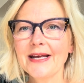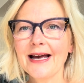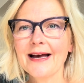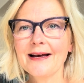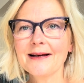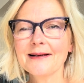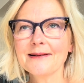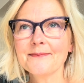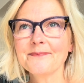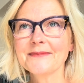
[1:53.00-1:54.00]

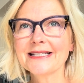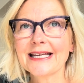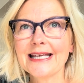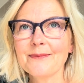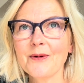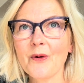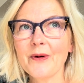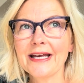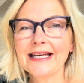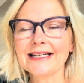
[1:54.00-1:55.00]
to keep
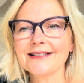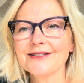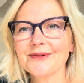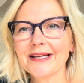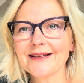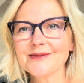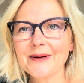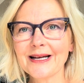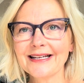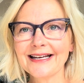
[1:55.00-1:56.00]
going and doing this
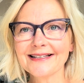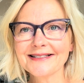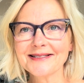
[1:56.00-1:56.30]
podcast,